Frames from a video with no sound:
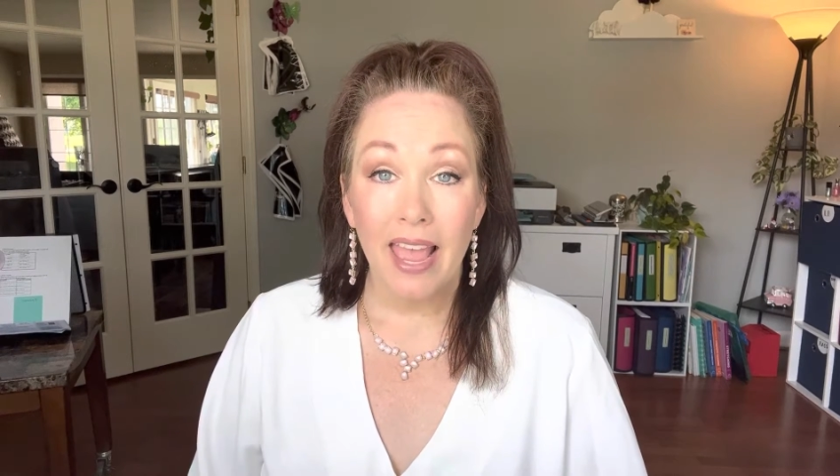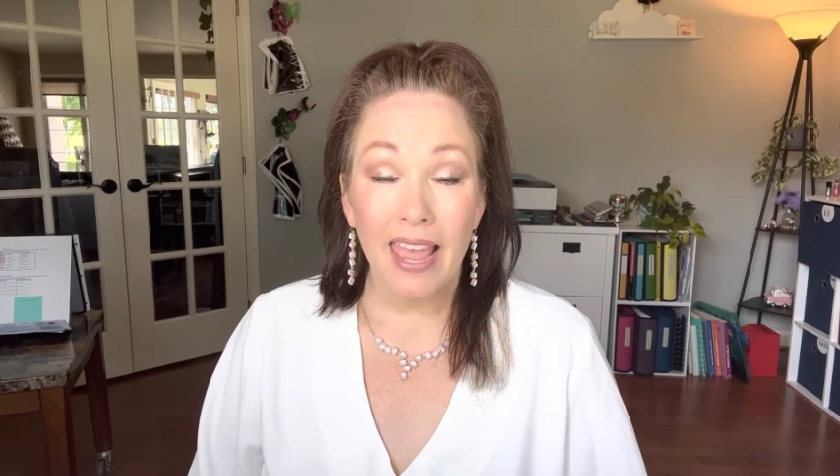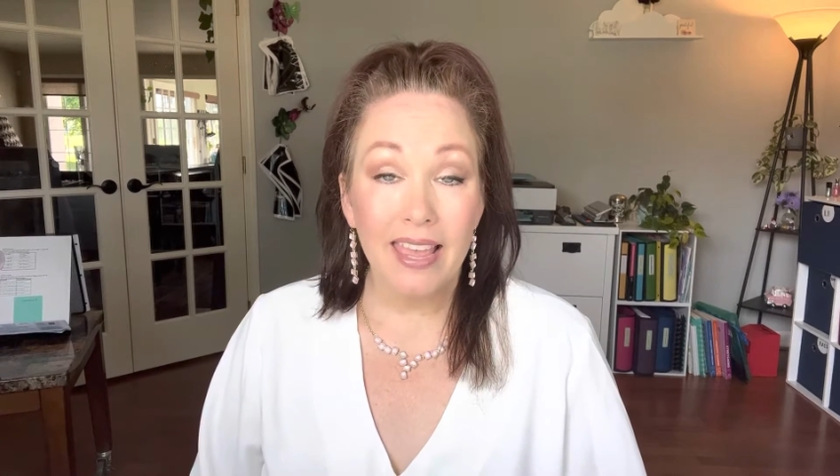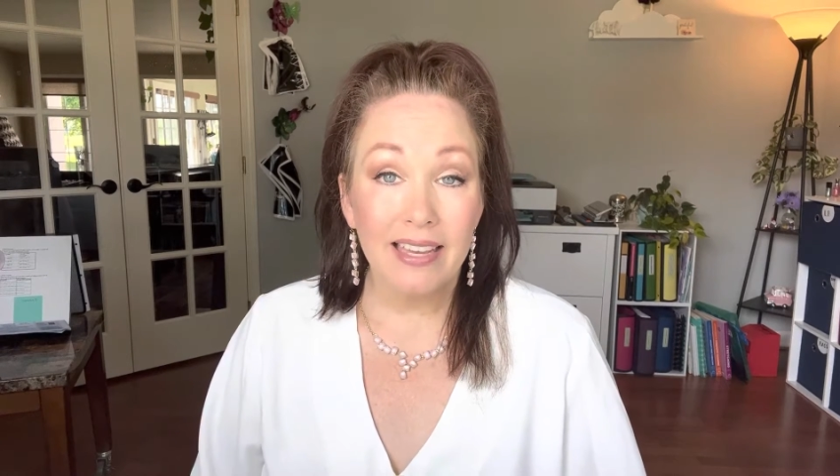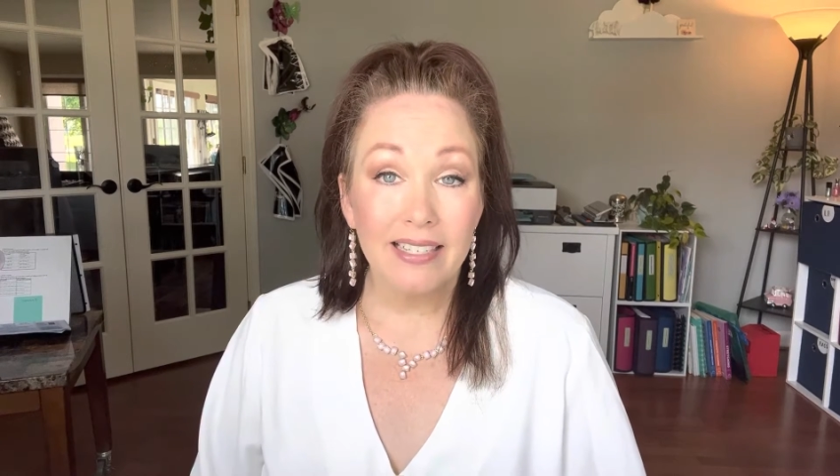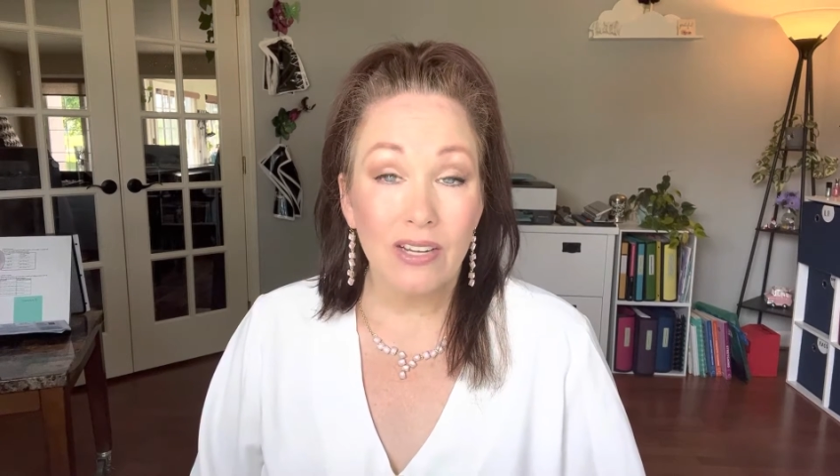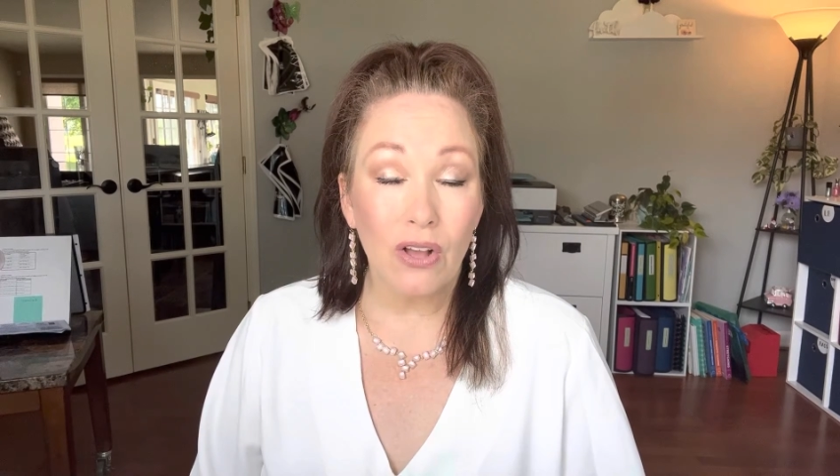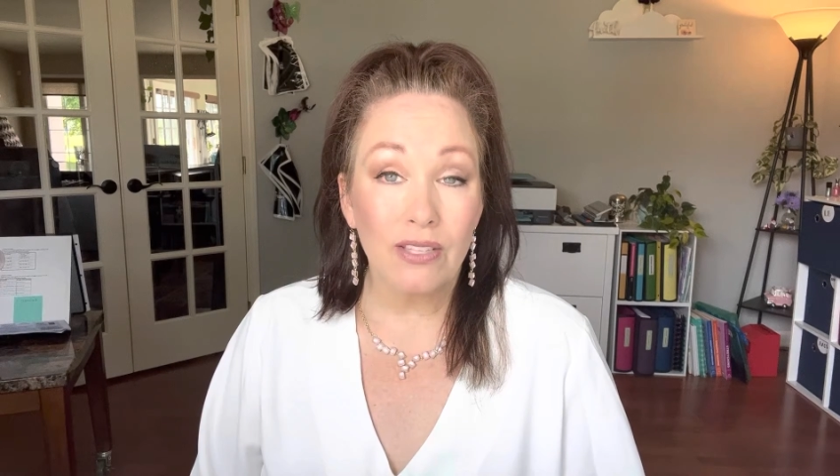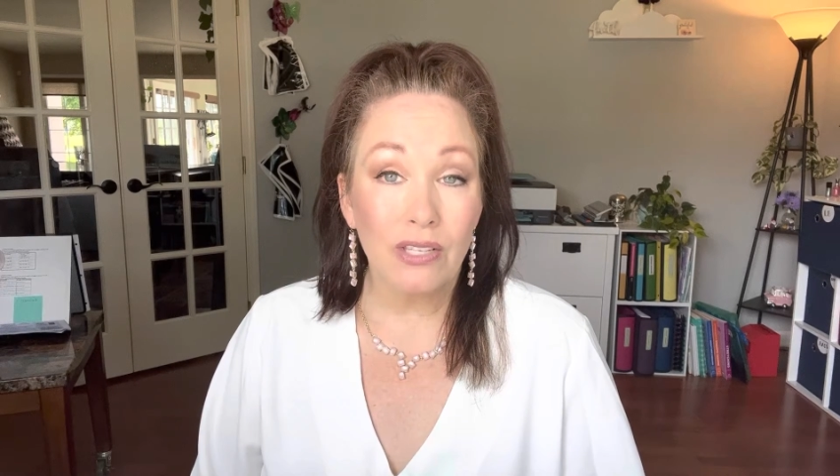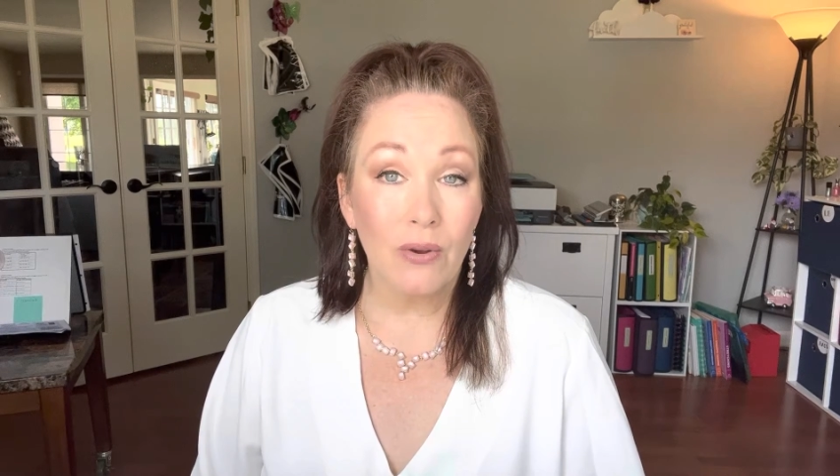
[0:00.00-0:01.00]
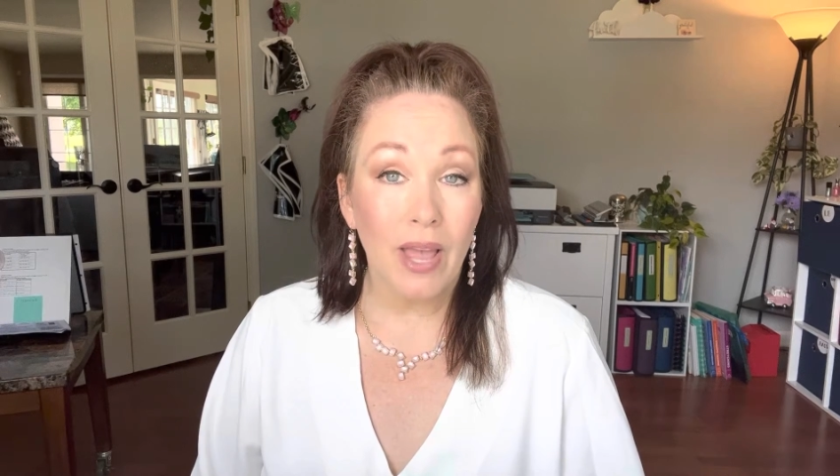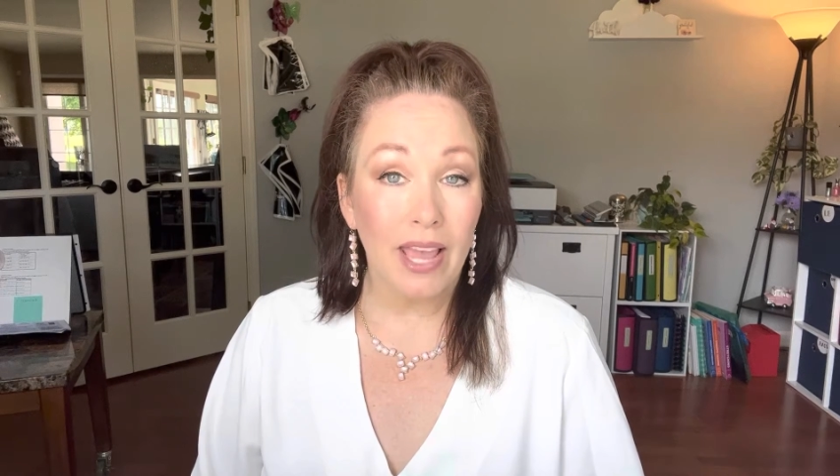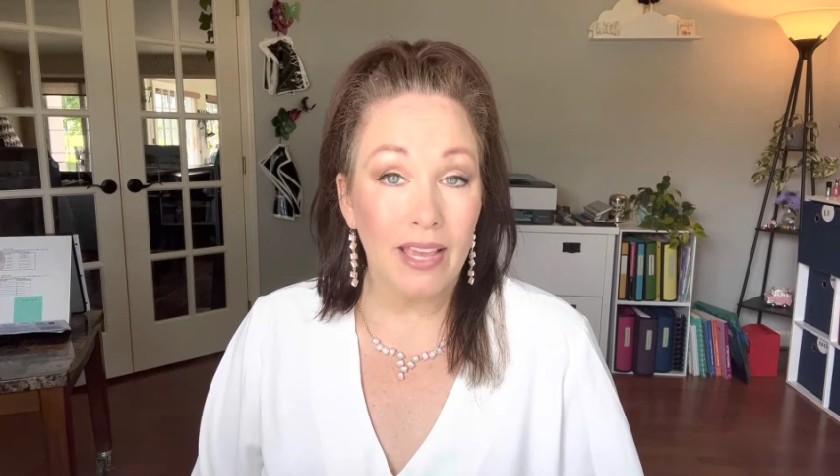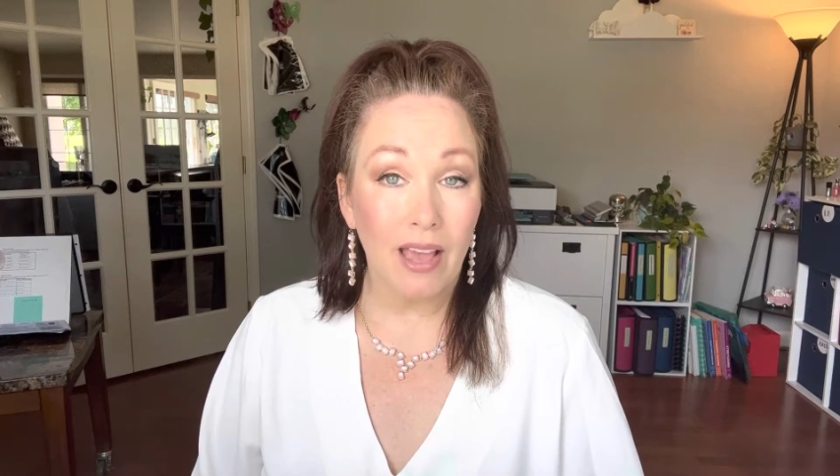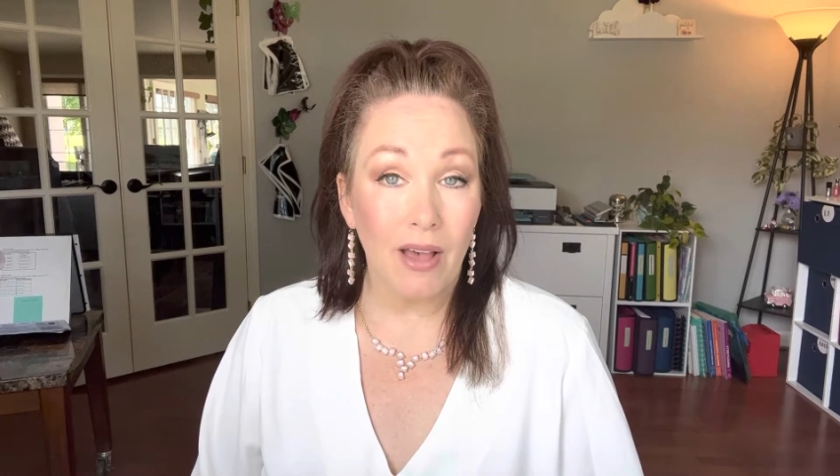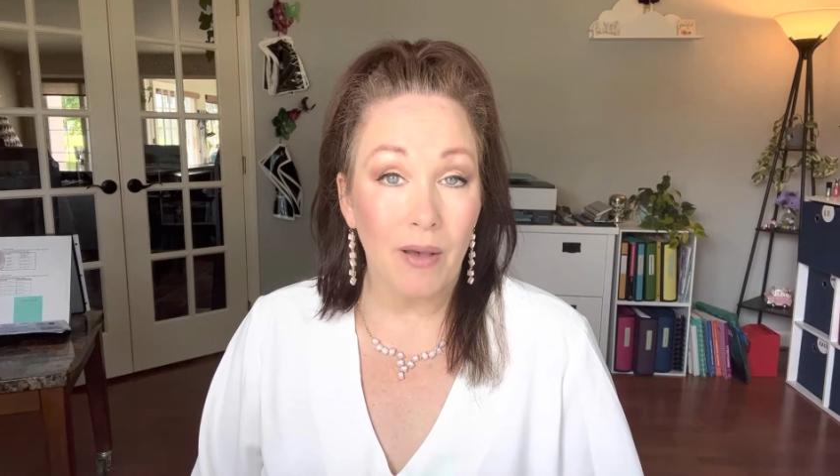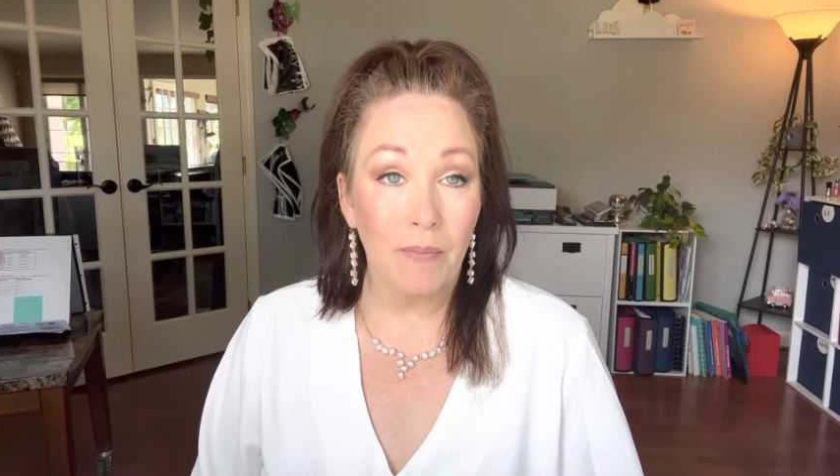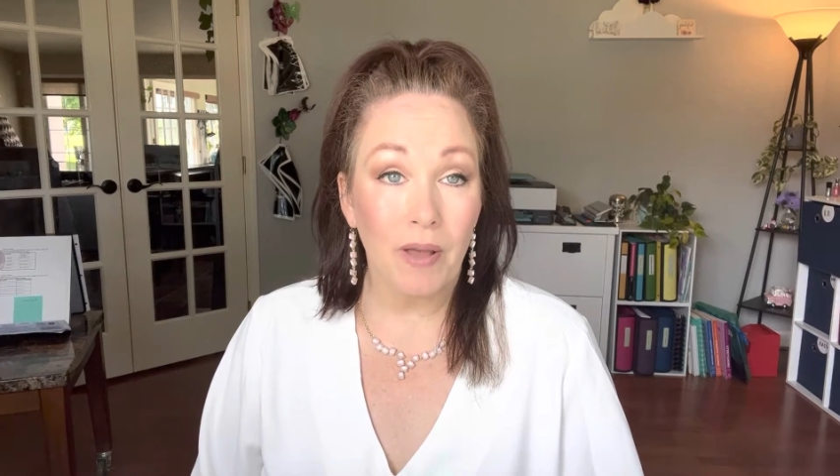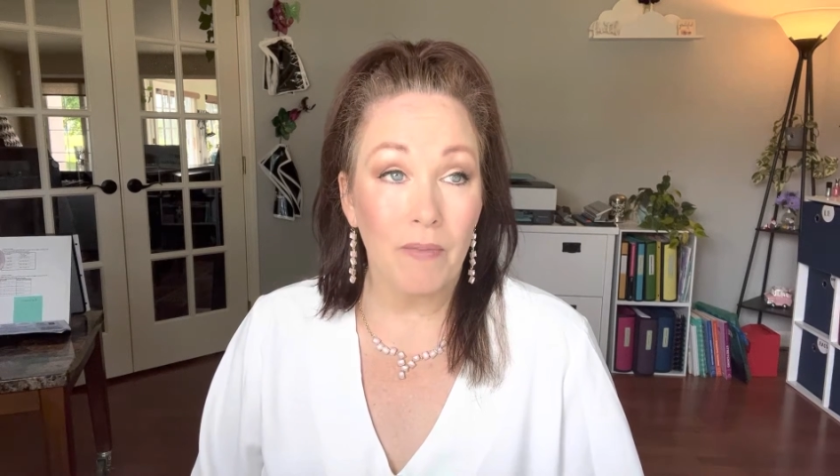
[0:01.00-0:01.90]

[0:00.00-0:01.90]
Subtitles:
And also hang up